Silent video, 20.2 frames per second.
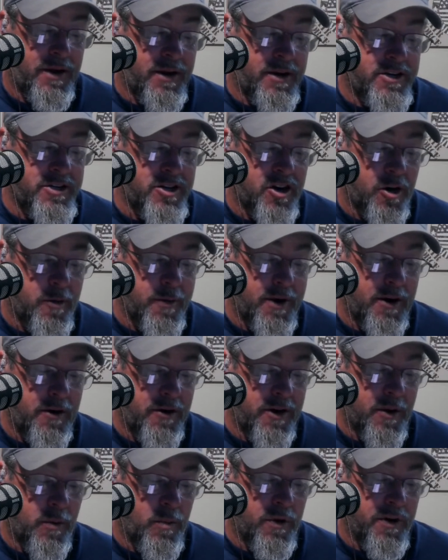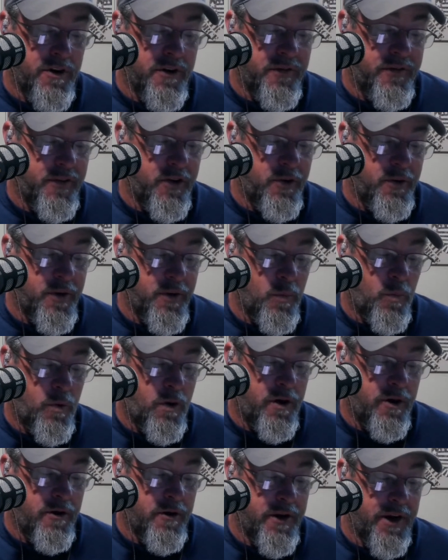Start by learning where your food and
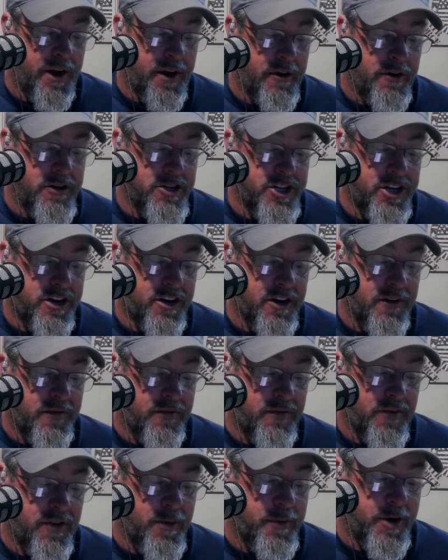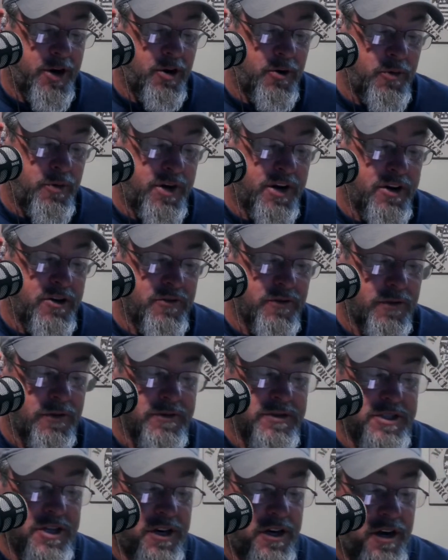water and energy come from and who
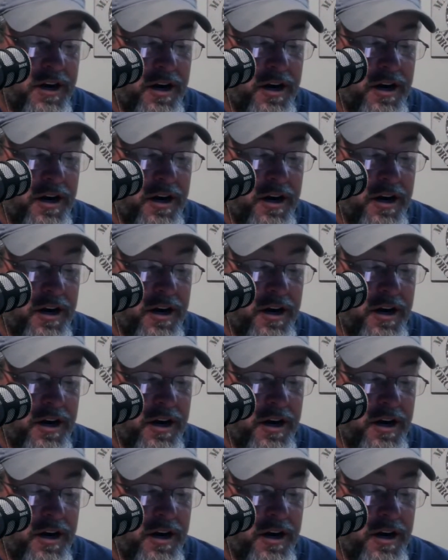controls it.